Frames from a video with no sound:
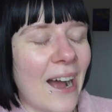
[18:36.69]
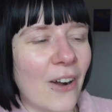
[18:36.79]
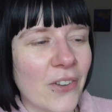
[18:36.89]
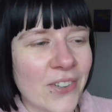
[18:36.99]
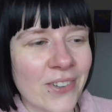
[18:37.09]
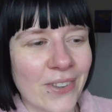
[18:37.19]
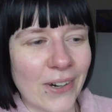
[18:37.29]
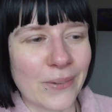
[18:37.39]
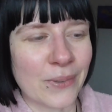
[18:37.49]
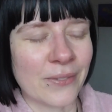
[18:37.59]
I also
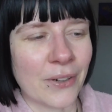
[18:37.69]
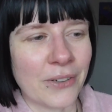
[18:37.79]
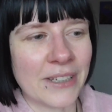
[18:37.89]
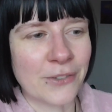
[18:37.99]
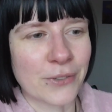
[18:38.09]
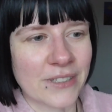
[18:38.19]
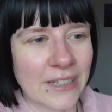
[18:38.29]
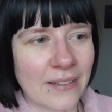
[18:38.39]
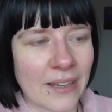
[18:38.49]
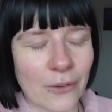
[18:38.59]
thought it was very
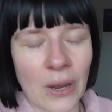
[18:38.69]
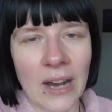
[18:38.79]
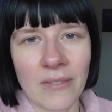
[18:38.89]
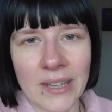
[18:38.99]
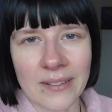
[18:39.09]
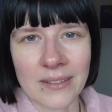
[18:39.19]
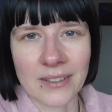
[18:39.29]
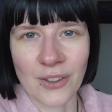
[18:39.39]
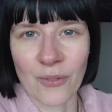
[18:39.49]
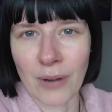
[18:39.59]
interesting that you have
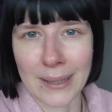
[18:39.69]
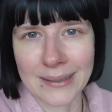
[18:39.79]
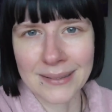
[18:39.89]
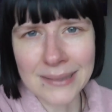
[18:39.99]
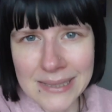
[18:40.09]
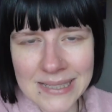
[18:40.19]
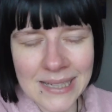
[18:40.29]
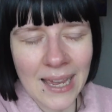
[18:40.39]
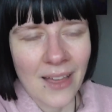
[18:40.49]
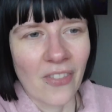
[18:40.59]
these radicals